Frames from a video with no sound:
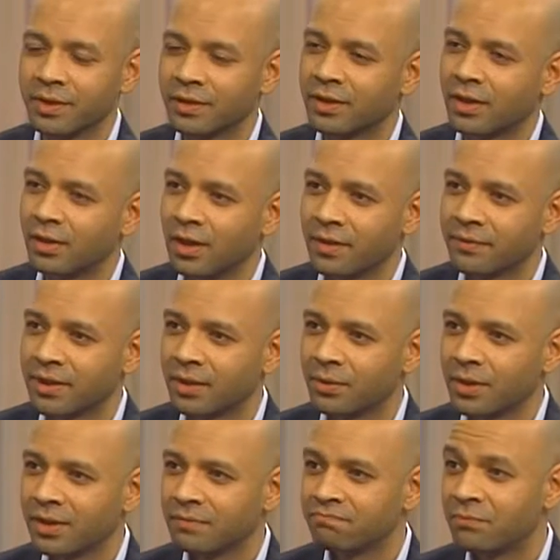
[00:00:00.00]
through their entire life that
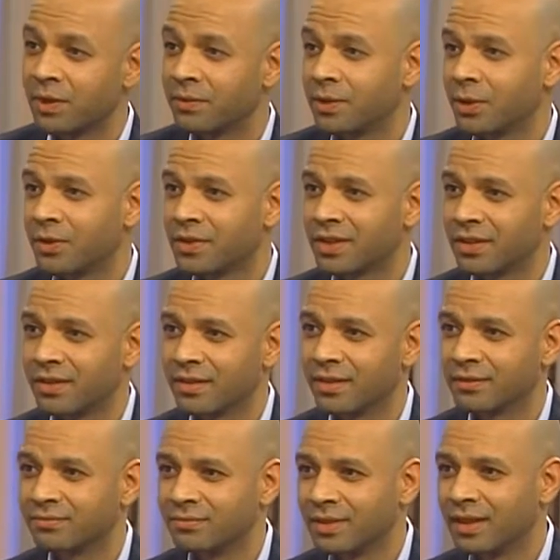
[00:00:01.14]
way and never notice
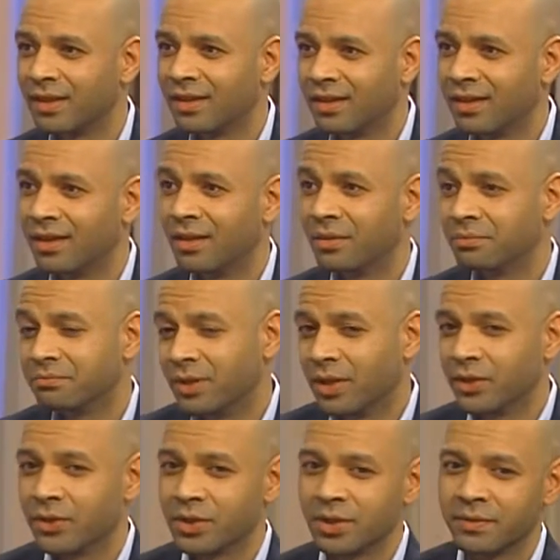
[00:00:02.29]
anything.
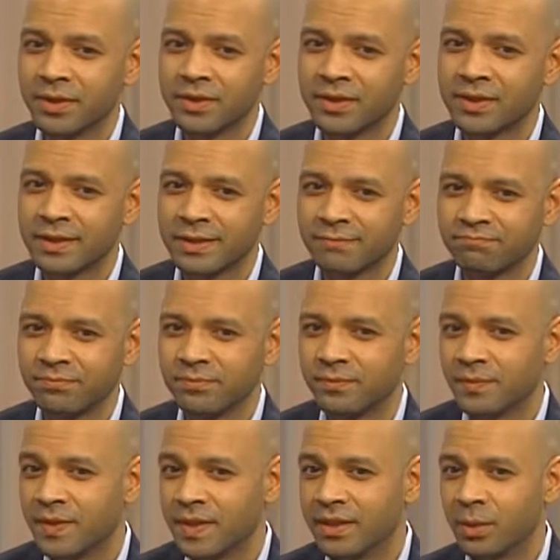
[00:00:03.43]
Others of us
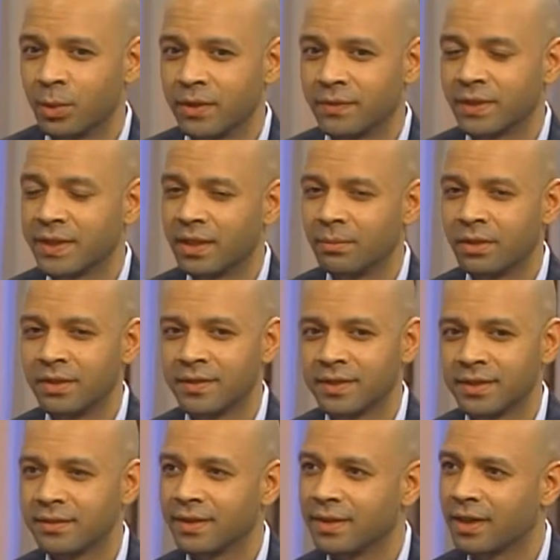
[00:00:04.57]
sit that way for 10
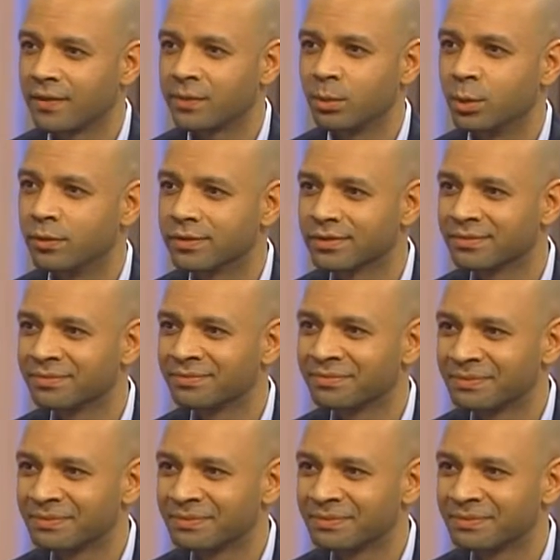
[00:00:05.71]
minutes and they have to move.